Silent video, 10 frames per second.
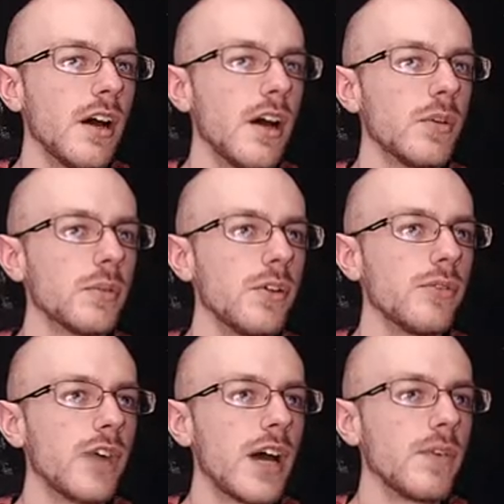Uh, we can pull a
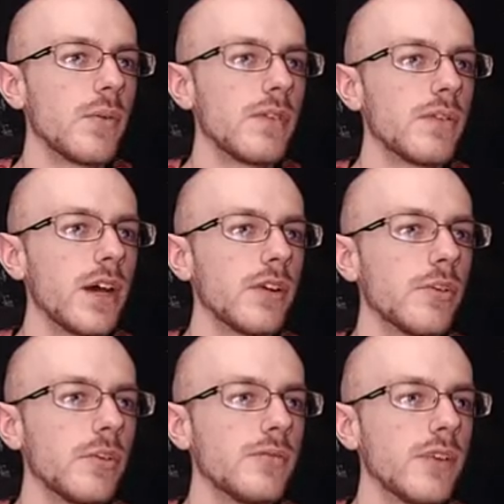five out. We have a lot of
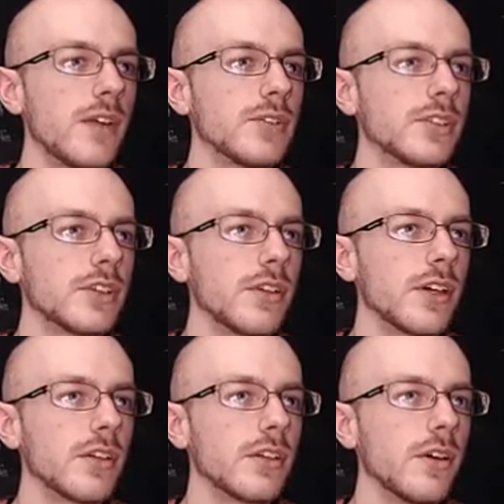O P fives to,
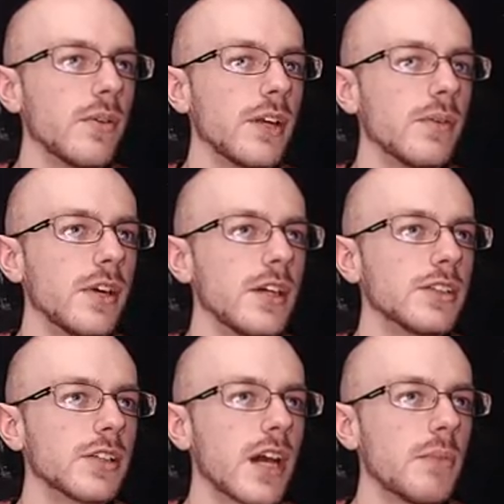like, go
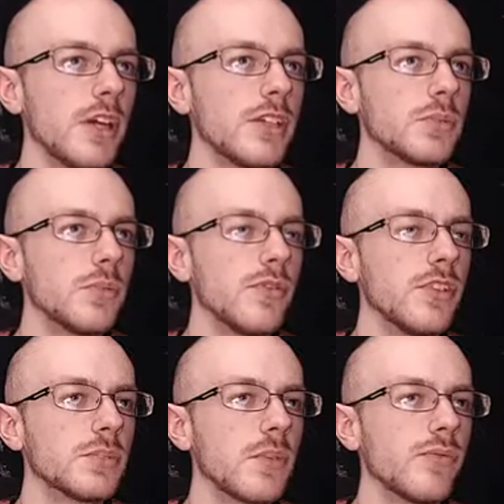anyways. Like, I might just move
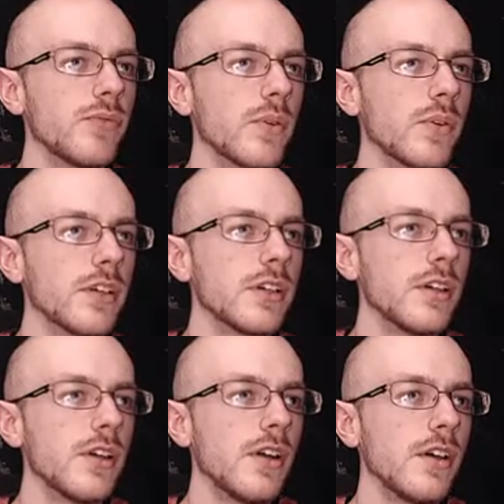this man forward
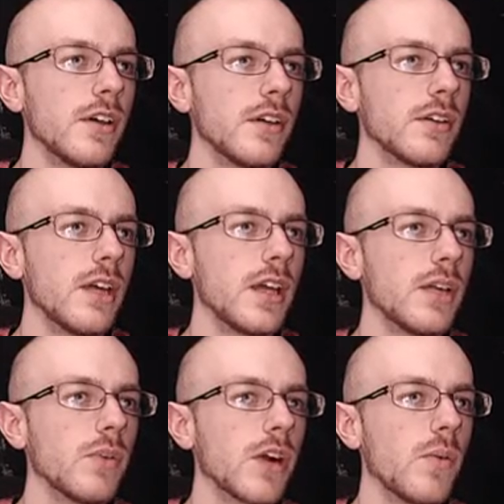
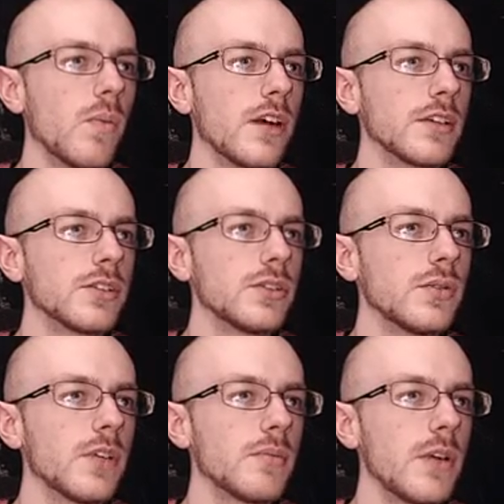anywhere I want to.
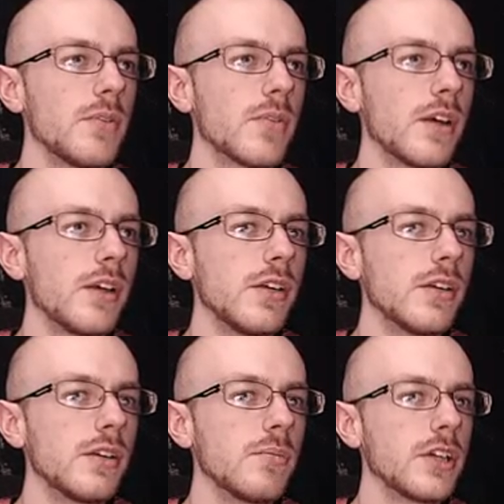Like, maybe right
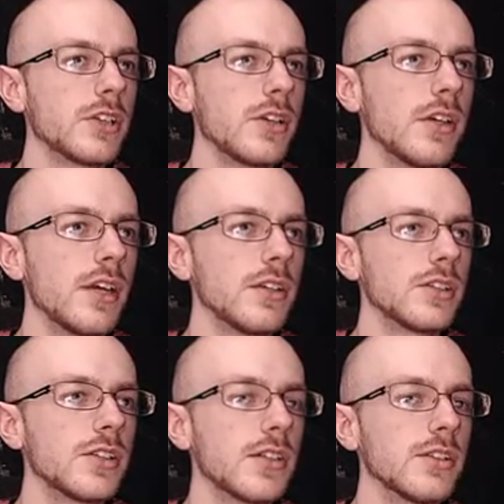here and make sure he can't
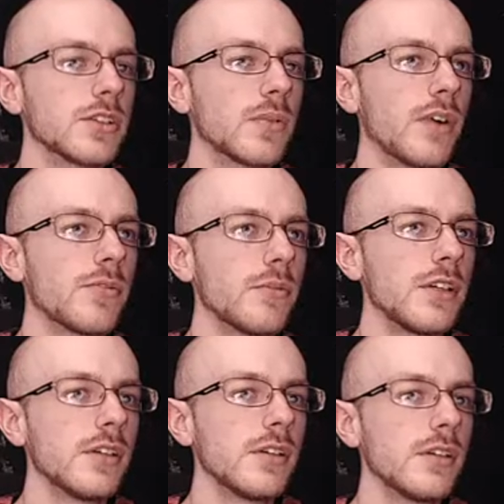just take the square from me.